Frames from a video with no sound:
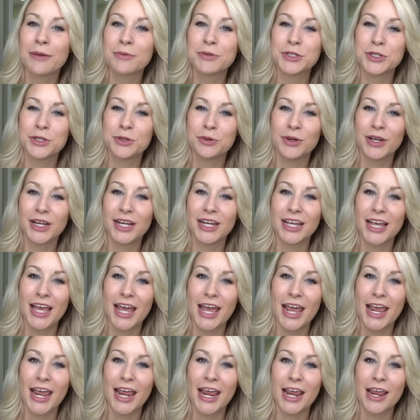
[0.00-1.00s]
I'm doing
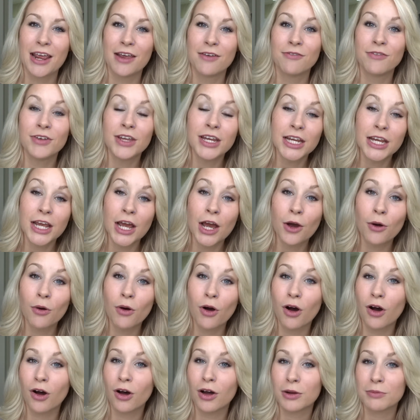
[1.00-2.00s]
a
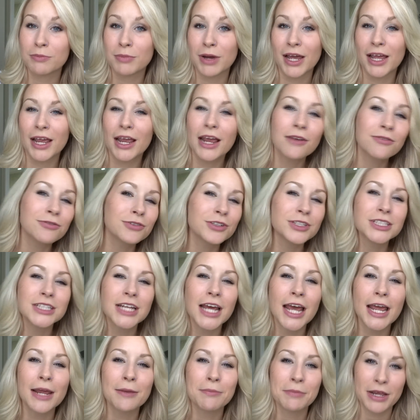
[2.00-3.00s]
video on my
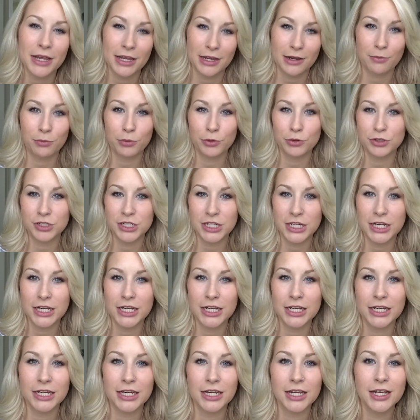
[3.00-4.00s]
everyday makeup
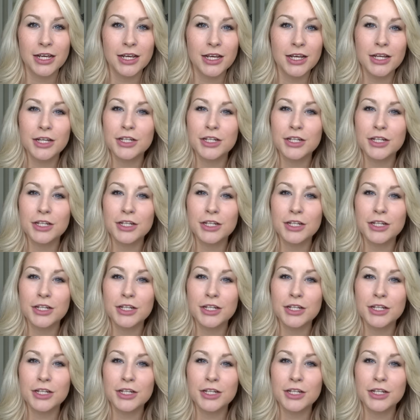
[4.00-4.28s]
routine.